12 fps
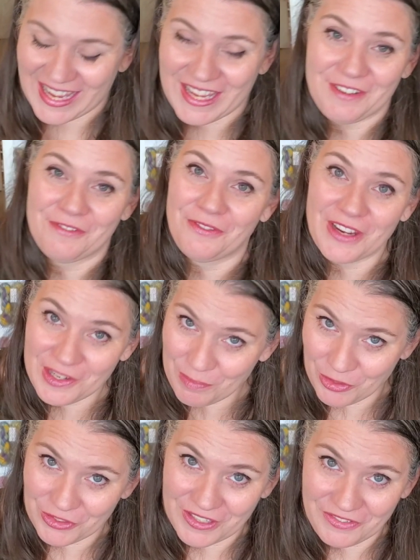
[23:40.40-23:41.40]
a very
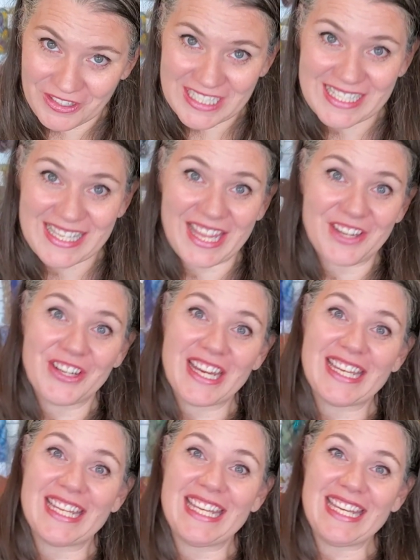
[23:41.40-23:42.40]
prolific designer,
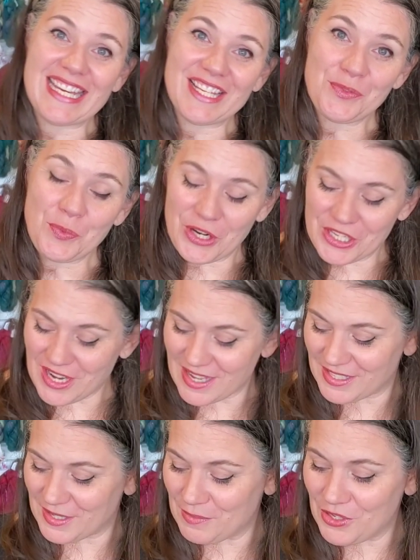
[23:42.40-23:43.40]
and he has worked
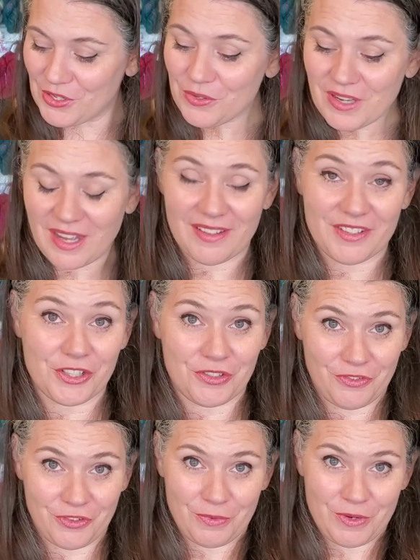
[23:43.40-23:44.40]
on some new colors
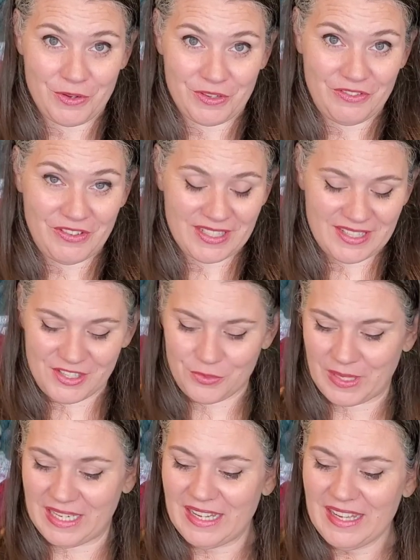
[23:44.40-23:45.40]
for Rowan Felted
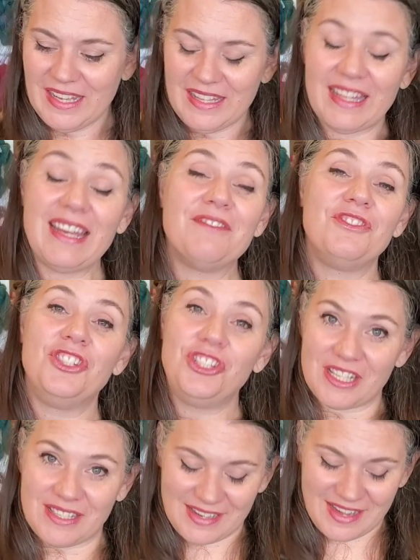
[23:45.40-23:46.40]
Tweed that have
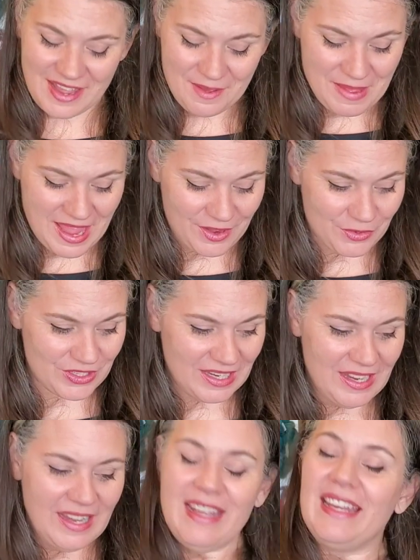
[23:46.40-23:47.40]
just come out.
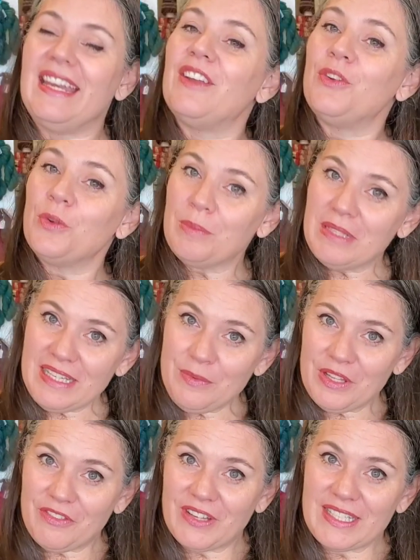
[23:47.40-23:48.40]
And normally
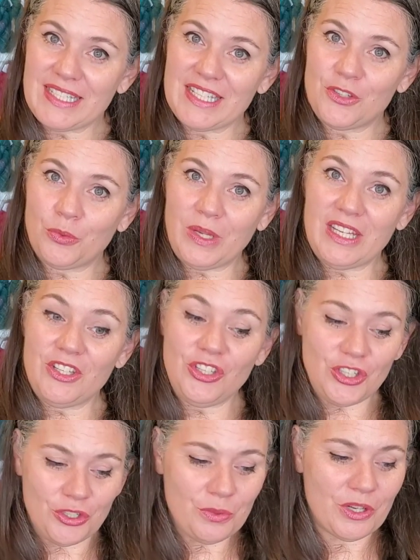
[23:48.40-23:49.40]
with Felted Tweed,
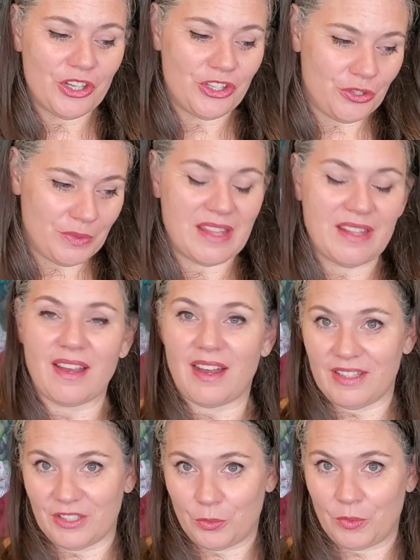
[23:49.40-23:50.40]
you are doing the
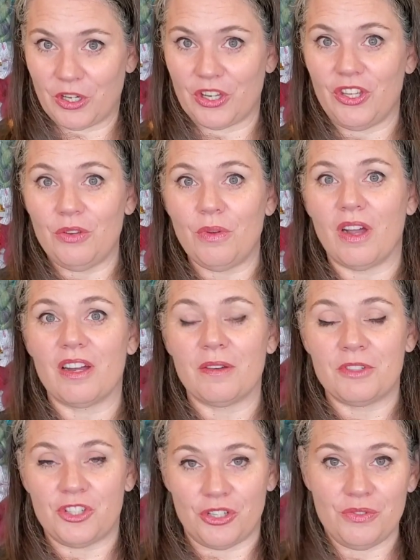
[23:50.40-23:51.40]
color work. You
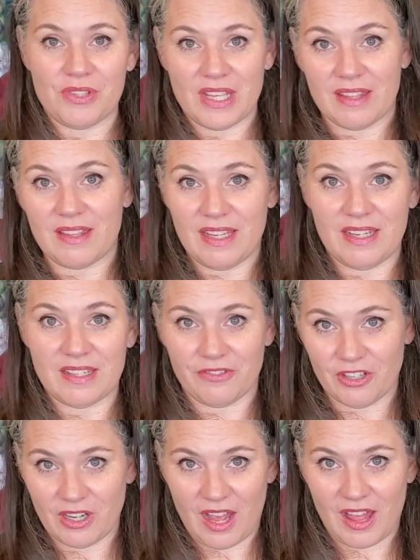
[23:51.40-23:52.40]
are choosing the
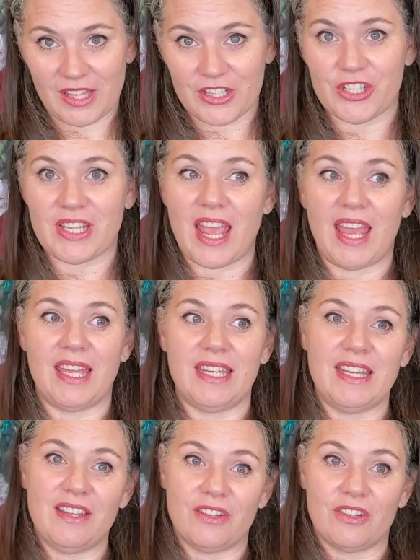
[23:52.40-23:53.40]
different colors and
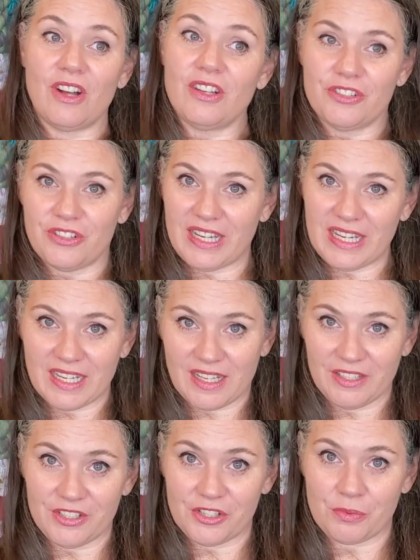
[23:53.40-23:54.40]
either alternating
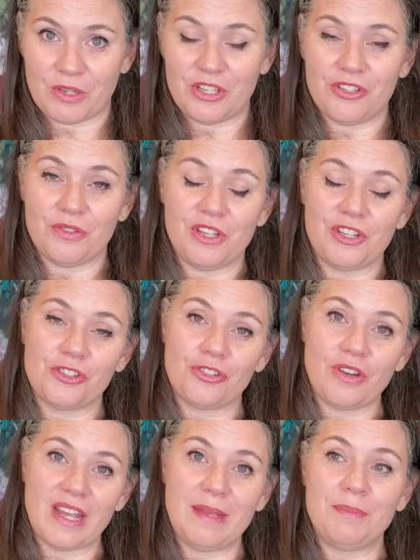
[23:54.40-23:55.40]
colors when you're doing your
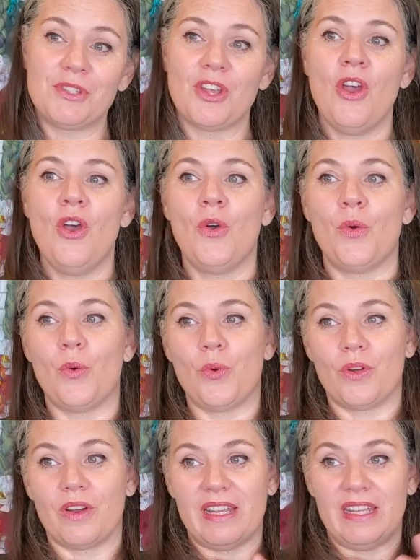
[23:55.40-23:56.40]
stripes
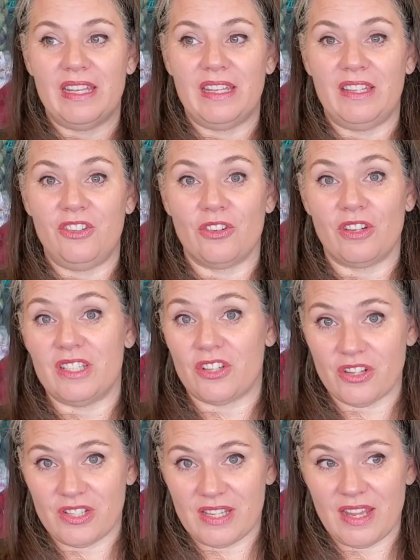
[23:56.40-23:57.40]
or in your
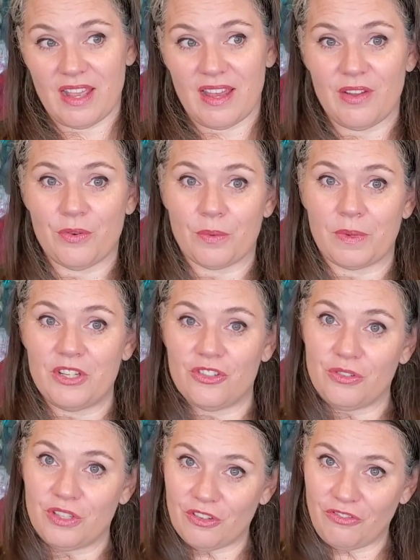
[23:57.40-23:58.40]
intarsia or when you're
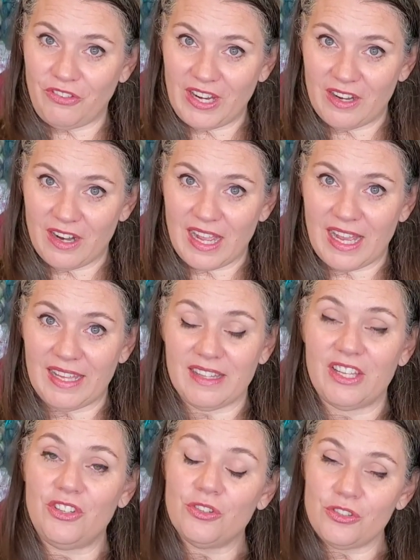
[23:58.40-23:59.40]
doing your Fair Isle,
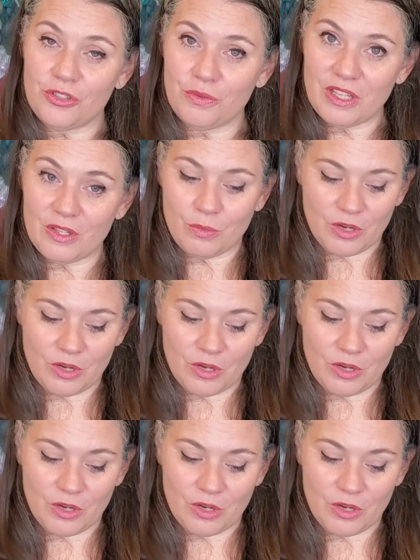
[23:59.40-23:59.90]
and you're doing the